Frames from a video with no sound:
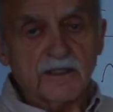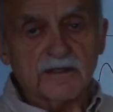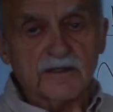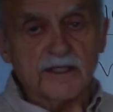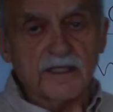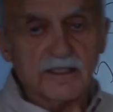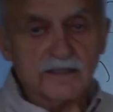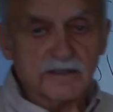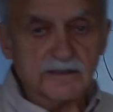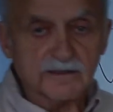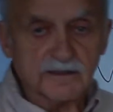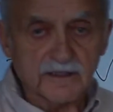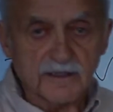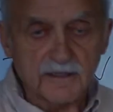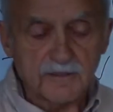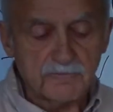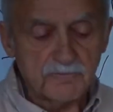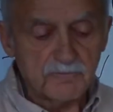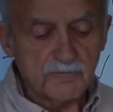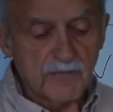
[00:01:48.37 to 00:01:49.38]
that
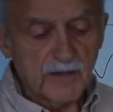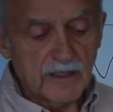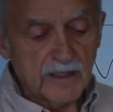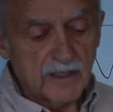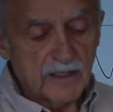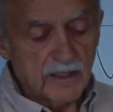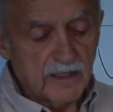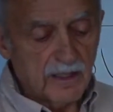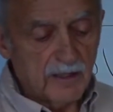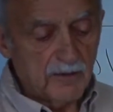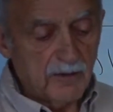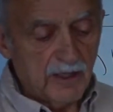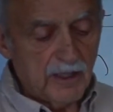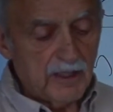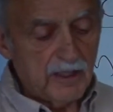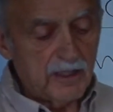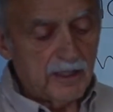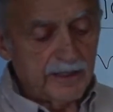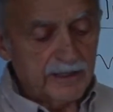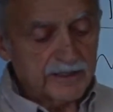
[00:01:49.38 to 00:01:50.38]

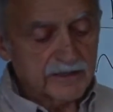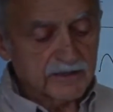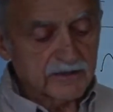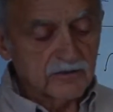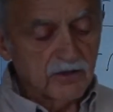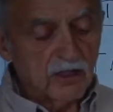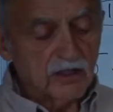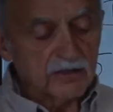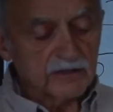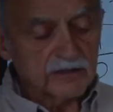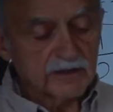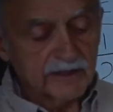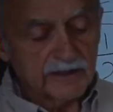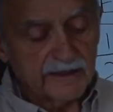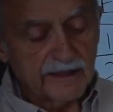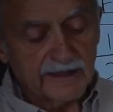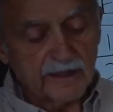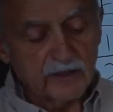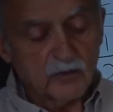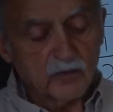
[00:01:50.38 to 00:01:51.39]
it's not in
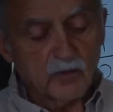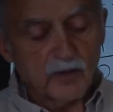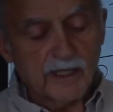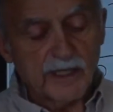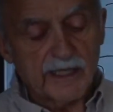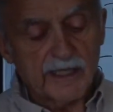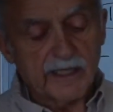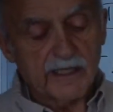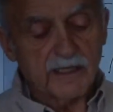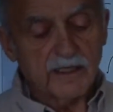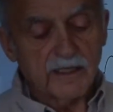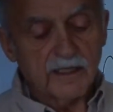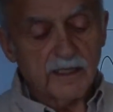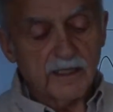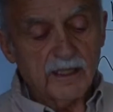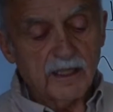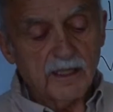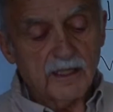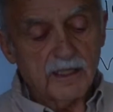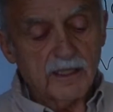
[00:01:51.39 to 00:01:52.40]
any way
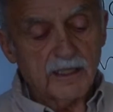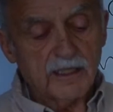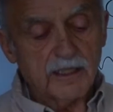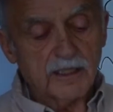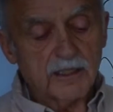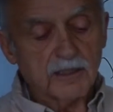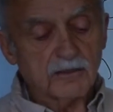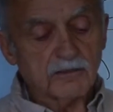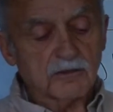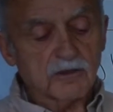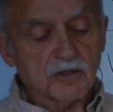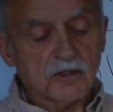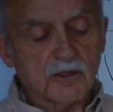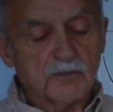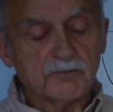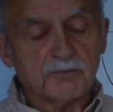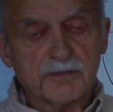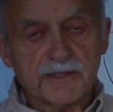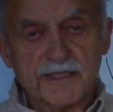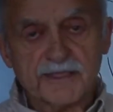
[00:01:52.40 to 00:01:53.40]

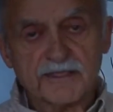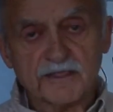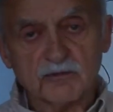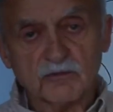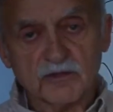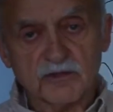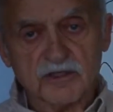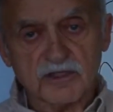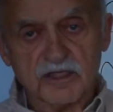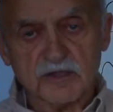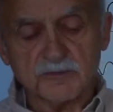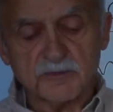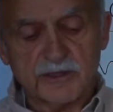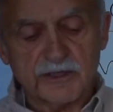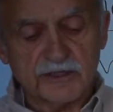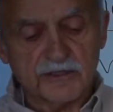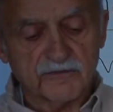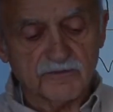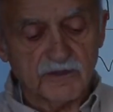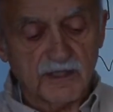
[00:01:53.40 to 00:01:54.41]
competing with the
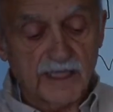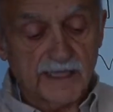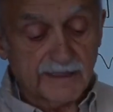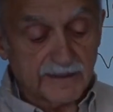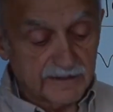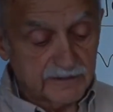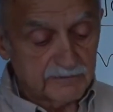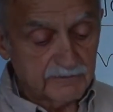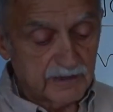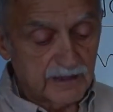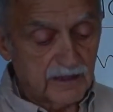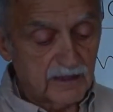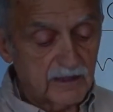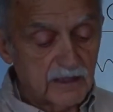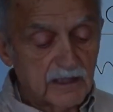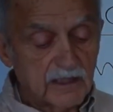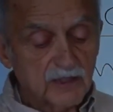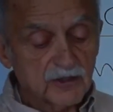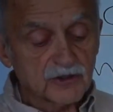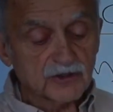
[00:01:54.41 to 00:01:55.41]
speed of light. And I'll
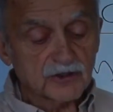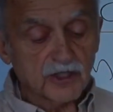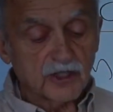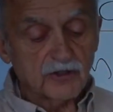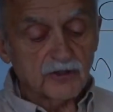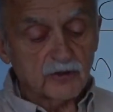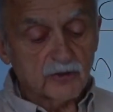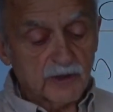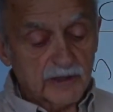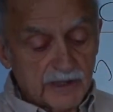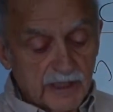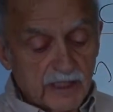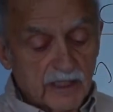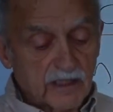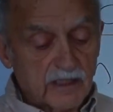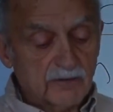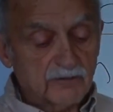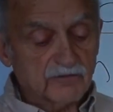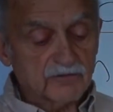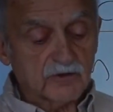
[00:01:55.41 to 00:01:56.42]
show you where
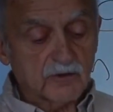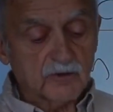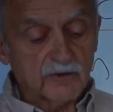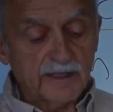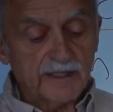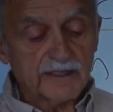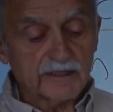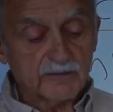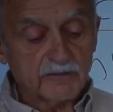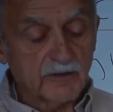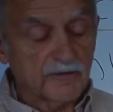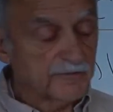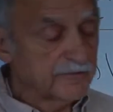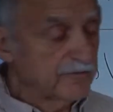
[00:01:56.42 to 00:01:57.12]
that comes from later, but